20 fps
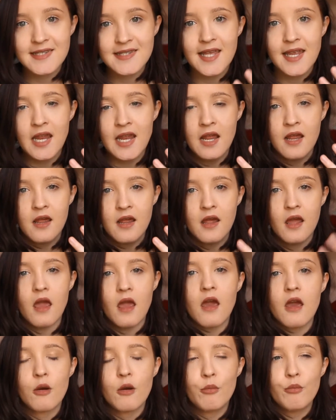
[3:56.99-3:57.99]
and
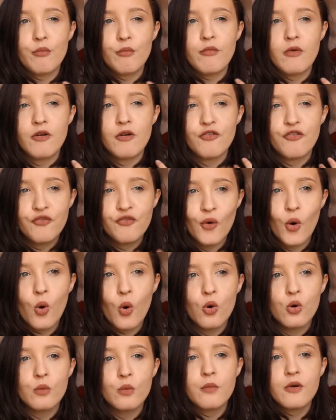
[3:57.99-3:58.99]
they
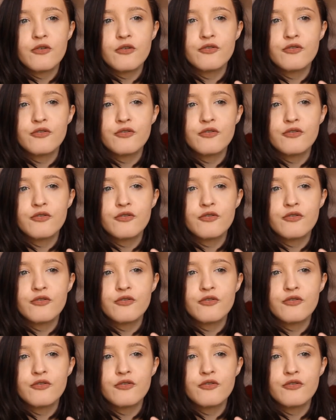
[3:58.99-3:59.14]
form